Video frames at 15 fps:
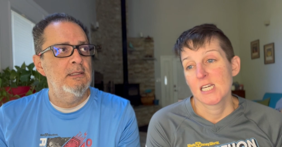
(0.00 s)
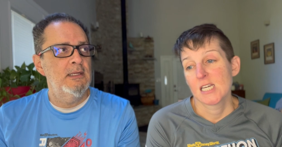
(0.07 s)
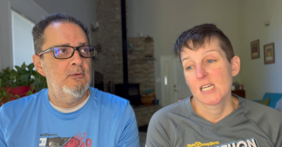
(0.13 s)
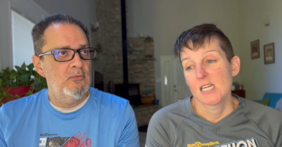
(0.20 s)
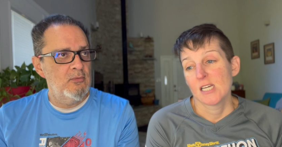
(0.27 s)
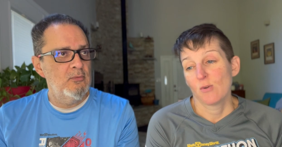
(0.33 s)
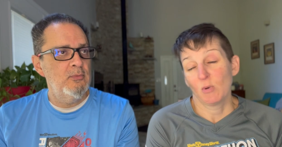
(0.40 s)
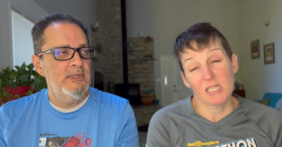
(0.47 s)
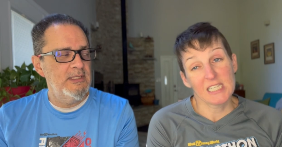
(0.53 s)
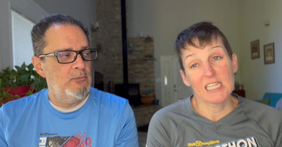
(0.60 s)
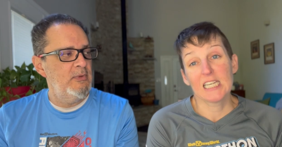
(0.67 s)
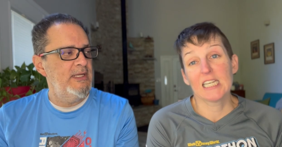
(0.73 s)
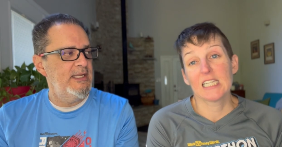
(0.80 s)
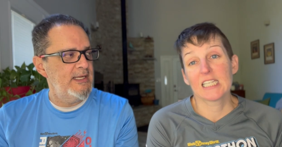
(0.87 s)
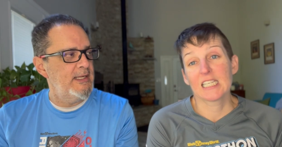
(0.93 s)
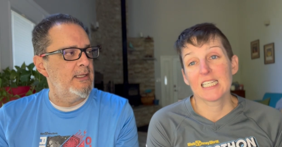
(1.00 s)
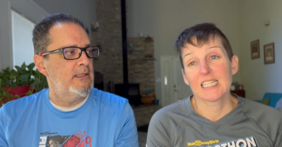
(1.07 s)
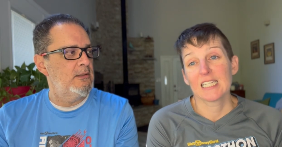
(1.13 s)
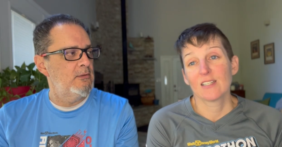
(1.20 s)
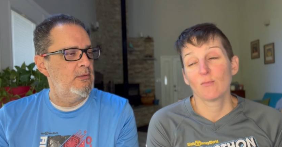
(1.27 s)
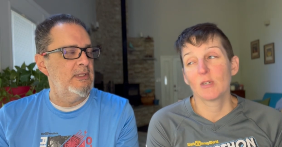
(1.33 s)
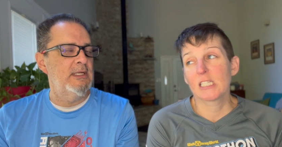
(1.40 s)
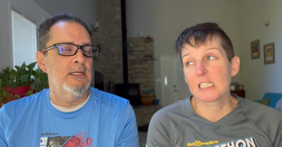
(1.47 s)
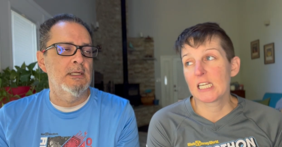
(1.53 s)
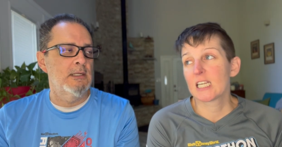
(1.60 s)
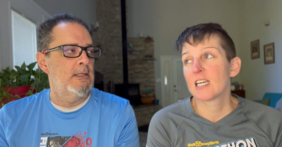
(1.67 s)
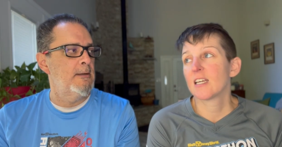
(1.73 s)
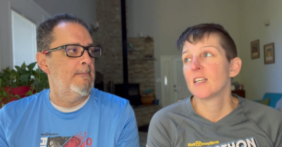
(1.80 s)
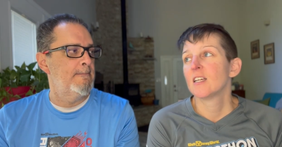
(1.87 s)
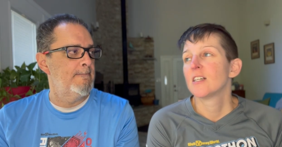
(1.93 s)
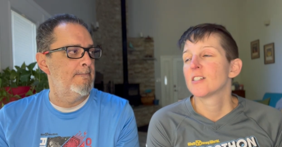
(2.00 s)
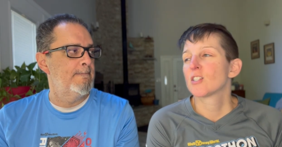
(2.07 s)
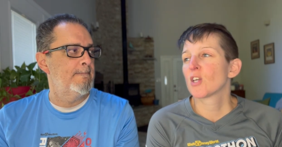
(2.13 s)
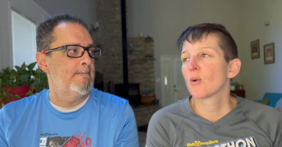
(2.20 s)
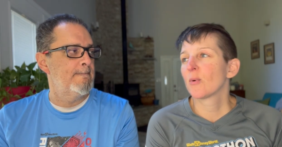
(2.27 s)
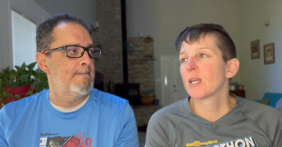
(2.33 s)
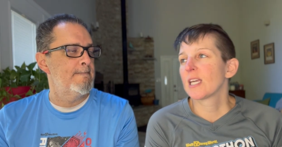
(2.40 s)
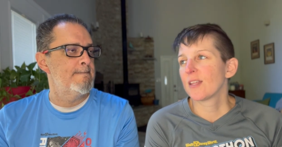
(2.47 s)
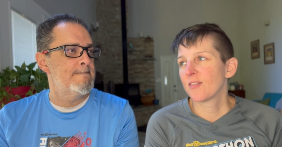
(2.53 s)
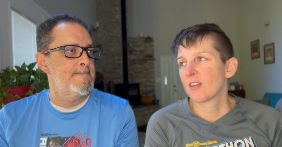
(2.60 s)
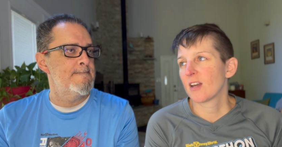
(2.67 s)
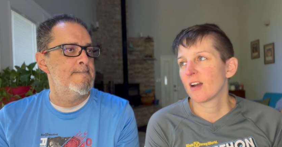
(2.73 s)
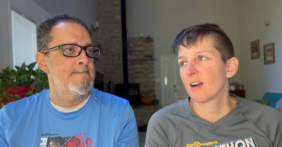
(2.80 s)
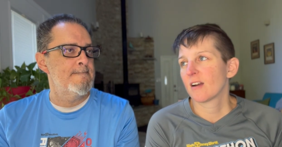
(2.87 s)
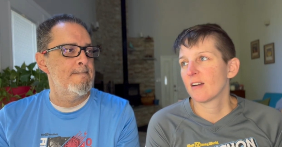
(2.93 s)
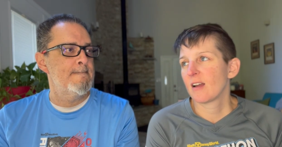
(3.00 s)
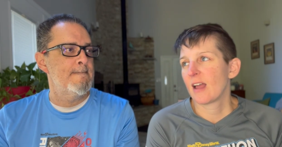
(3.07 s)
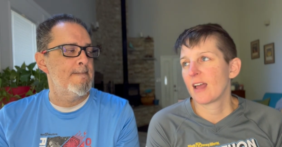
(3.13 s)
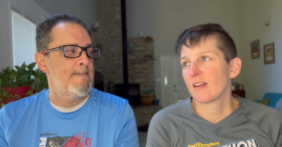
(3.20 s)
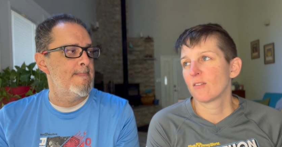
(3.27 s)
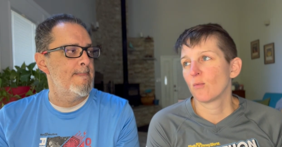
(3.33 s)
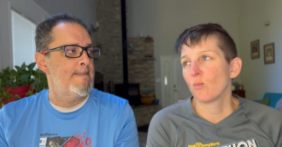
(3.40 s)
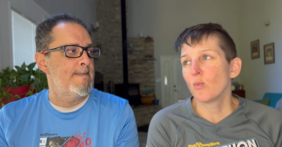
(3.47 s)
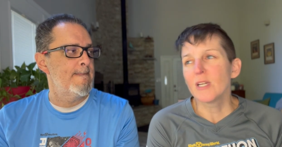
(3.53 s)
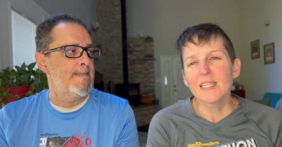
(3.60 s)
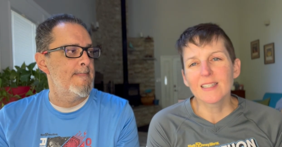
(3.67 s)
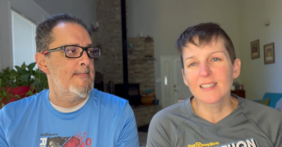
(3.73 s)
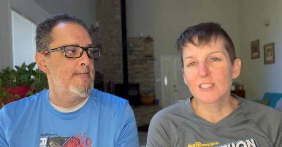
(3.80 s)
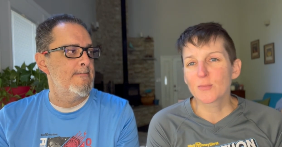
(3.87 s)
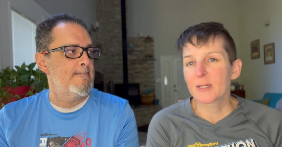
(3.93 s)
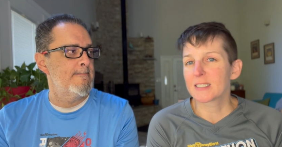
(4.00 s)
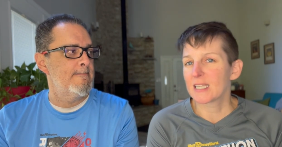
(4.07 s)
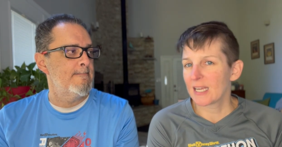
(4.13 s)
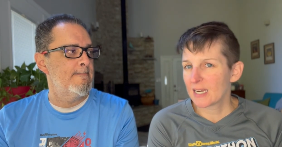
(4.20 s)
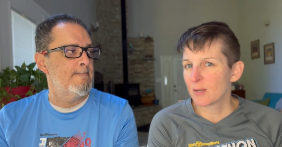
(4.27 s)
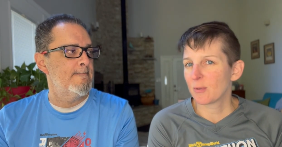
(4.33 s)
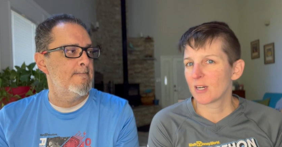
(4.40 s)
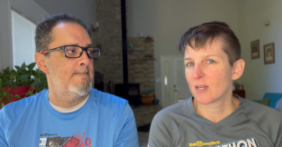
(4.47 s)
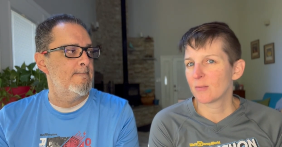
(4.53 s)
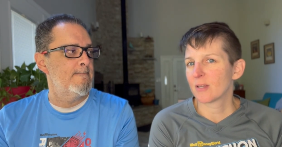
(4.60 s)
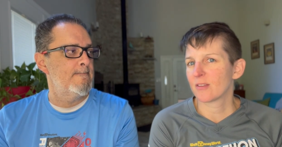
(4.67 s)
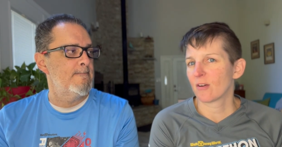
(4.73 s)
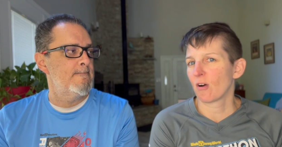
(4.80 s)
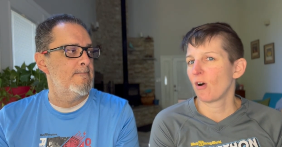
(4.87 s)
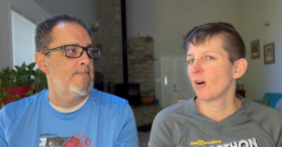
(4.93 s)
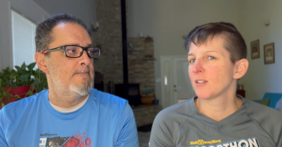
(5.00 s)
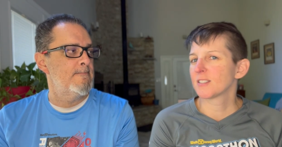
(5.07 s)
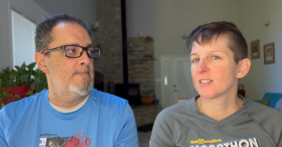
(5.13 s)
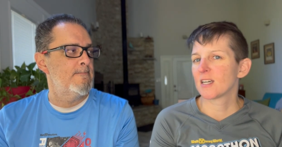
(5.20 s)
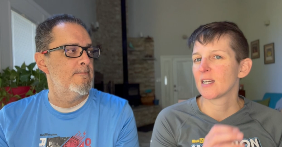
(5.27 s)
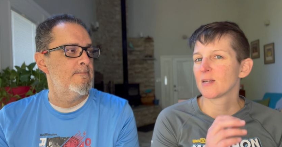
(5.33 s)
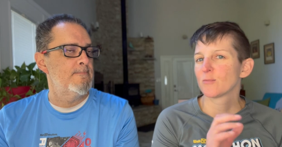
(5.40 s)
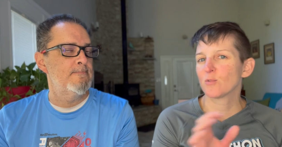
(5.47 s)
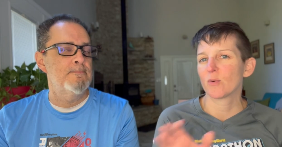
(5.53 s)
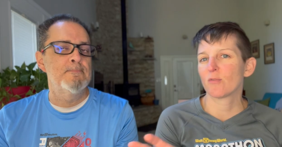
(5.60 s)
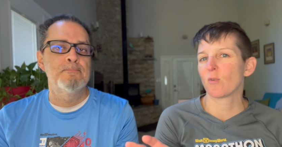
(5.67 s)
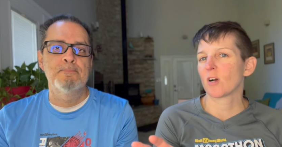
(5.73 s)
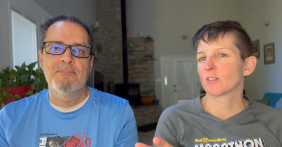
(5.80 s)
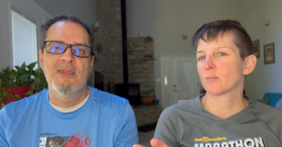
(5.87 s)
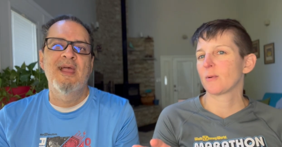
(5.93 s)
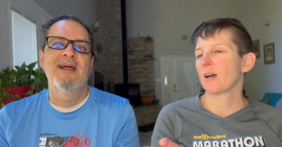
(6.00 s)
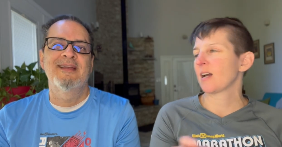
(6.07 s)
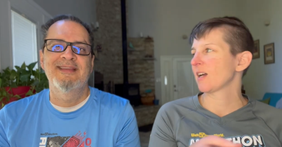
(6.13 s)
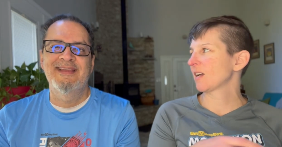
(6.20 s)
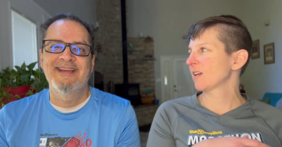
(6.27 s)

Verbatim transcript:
Speaker 1: we, we, did, we it. did, it.
Speaker 2: We, we did, did it. it. So we get there, and we didn't expect anybody to be there. All the times we've walked by